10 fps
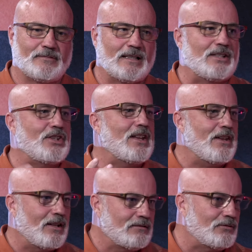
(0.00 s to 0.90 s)

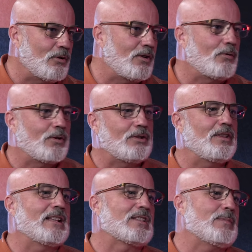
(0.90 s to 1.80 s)
agenda, or you
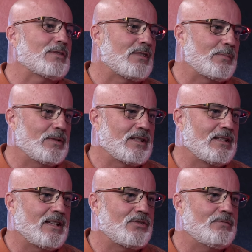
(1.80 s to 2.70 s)
think that's
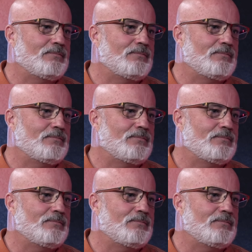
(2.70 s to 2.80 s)
misrepresentation?